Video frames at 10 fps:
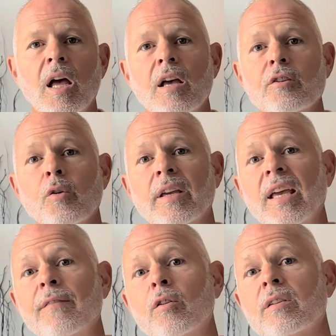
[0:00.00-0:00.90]
So I
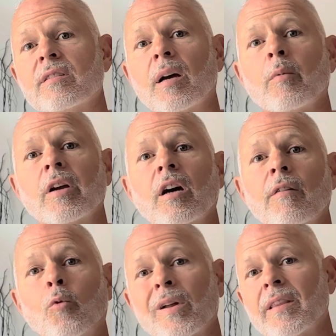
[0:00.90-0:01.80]
gave you a summary
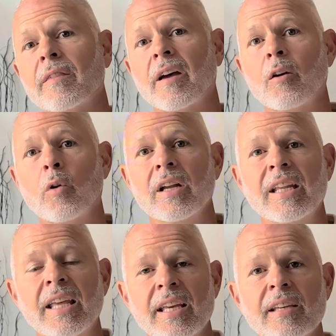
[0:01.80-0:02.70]
of what the
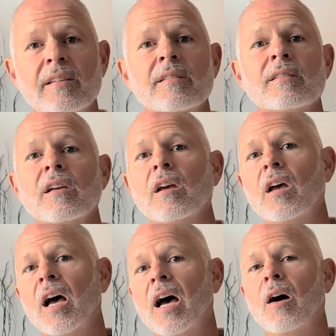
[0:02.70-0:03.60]
thyroid is,
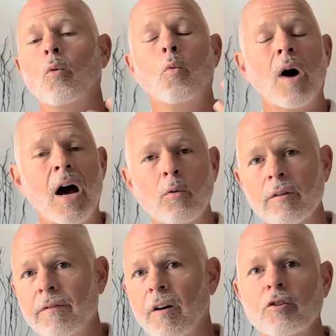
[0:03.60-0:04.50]
how
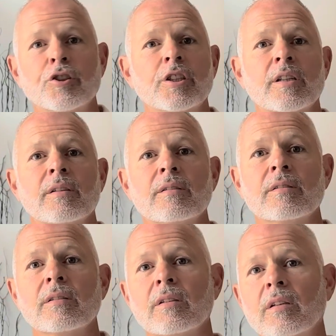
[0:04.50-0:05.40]
it
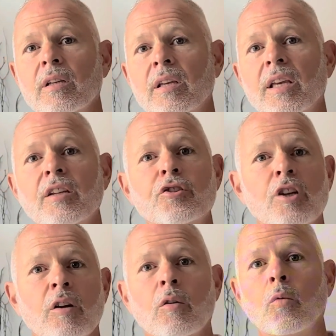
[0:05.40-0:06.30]
functions, in
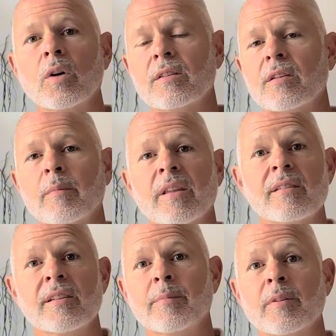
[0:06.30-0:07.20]
general, what some of the
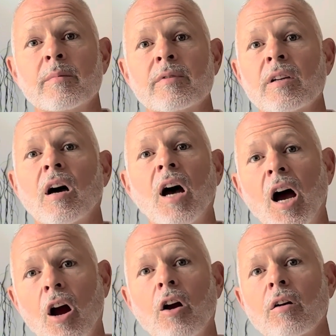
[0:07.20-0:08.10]
symptoms
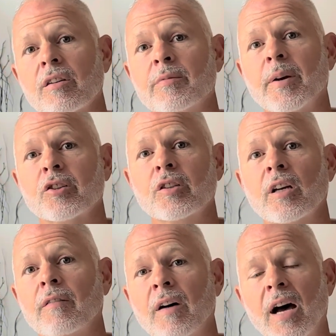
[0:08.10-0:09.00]
are, especially
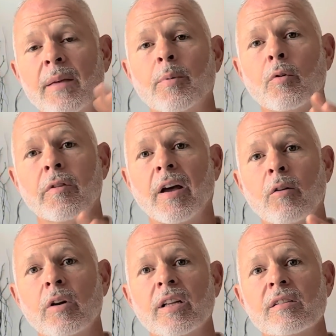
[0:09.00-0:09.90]
of
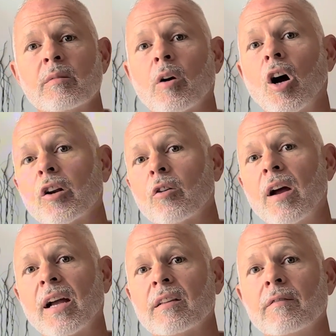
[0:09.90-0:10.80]
hypothyroidism or
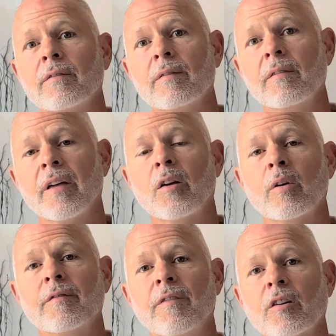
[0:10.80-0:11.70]
underactive
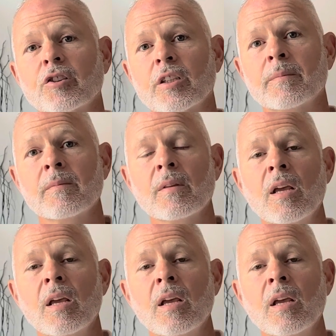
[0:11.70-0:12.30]
thyroid function.